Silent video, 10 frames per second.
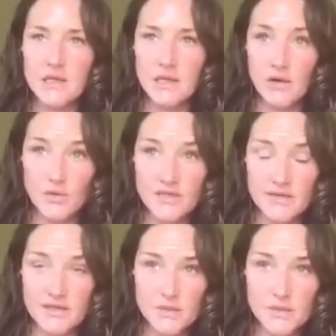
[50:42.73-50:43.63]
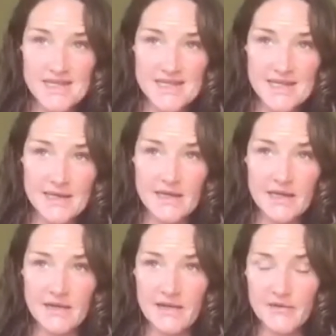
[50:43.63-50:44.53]
Also, the sweating,
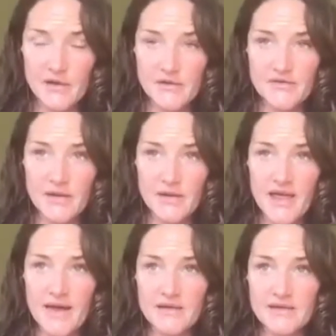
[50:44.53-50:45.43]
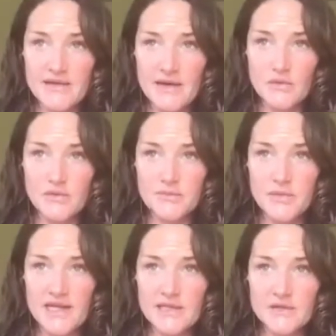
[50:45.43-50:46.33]
if you develop that, that will
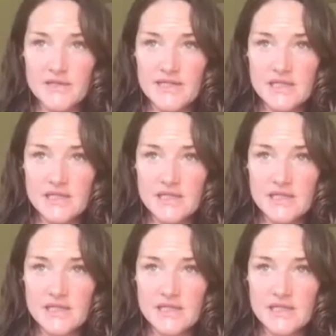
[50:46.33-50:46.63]
deplete your system.